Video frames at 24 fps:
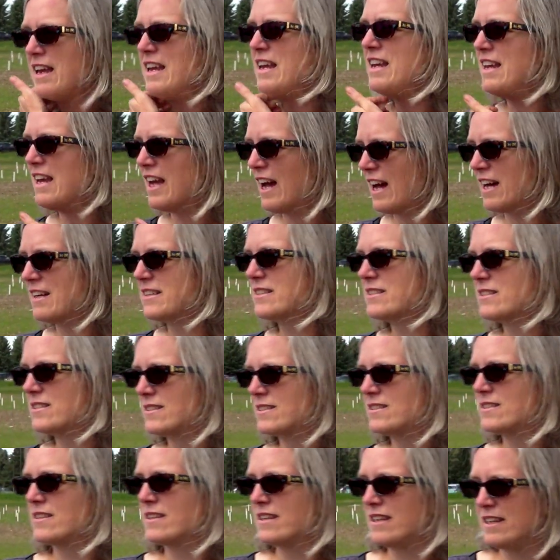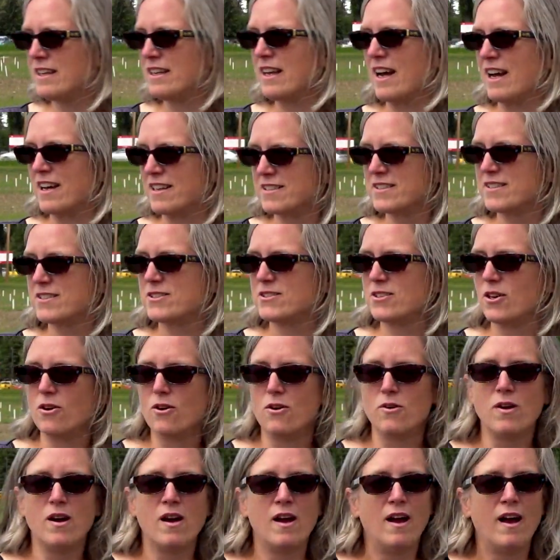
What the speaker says: Yes. So,